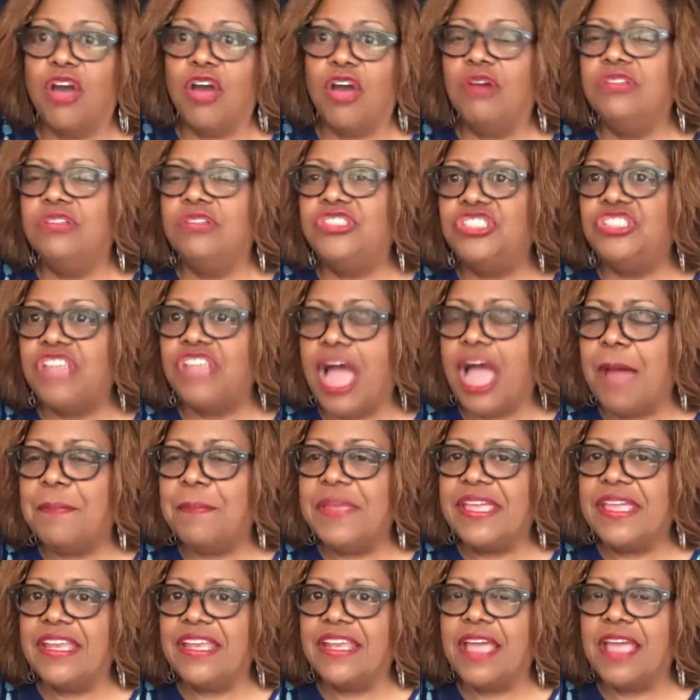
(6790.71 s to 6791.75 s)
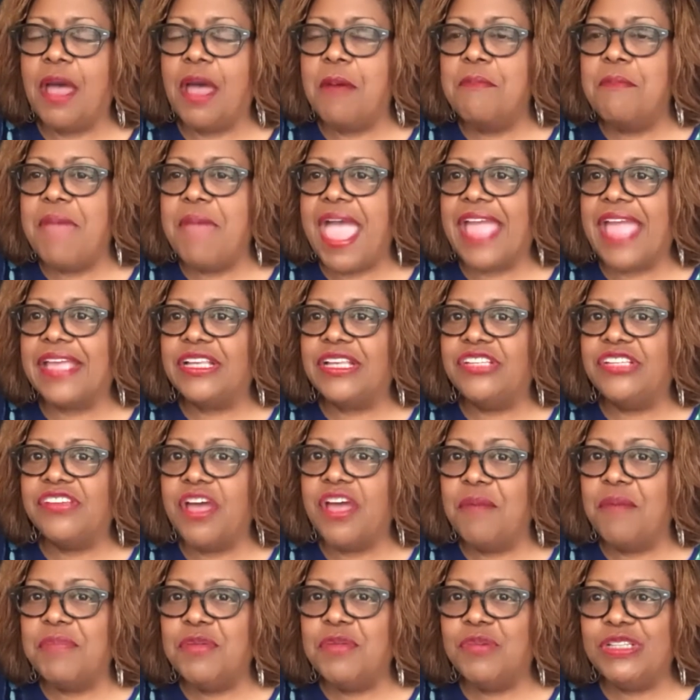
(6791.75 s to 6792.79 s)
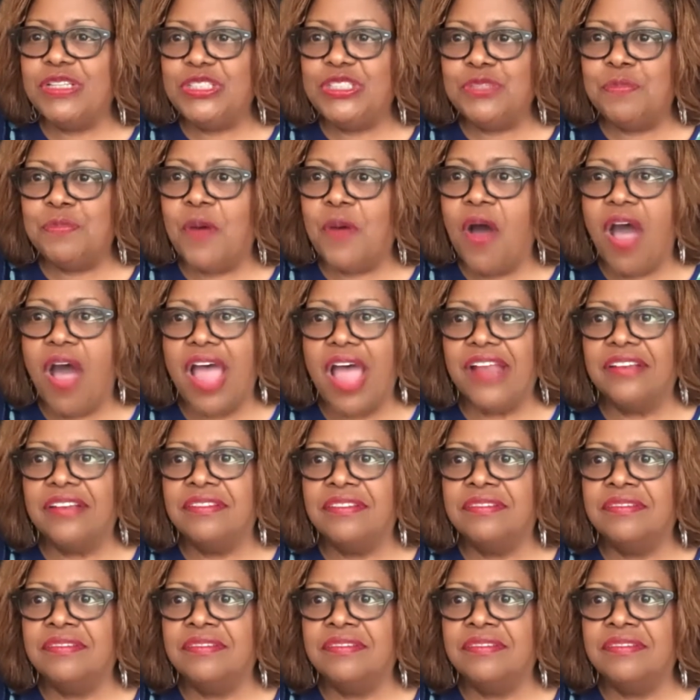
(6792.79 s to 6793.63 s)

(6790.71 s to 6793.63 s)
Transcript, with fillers: go shopping and come back and tell me what you bought.